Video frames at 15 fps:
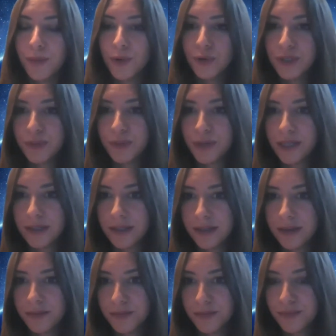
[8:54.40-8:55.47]
um,
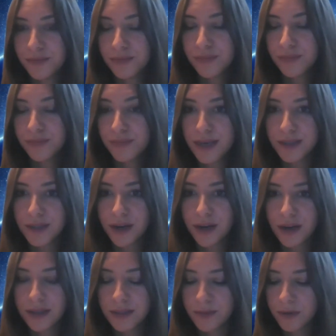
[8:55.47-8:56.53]
most amazing
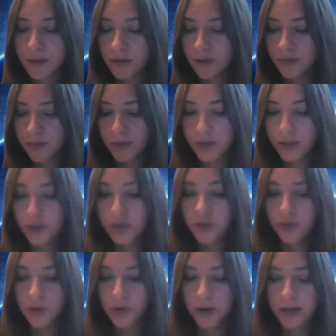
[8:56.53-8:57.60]
cancer hospital
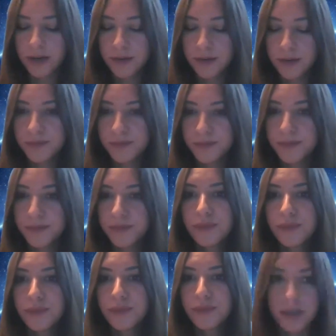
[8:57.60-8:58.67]
in New York.
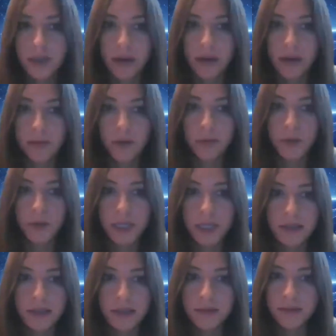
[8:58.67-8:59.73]
And they gave him
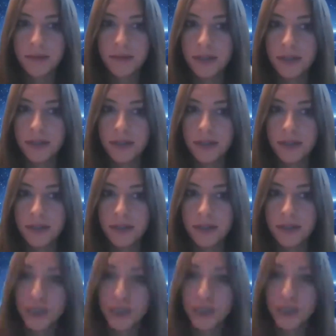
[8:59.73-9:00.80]
just a couple of
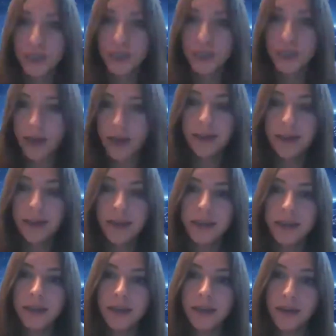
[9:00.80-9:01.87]
weeks. They said, you know, we
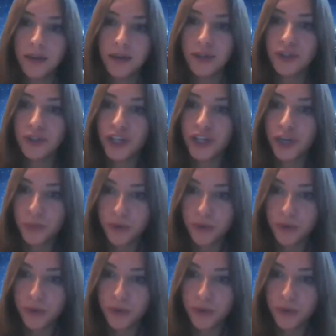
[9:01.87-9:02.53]
can try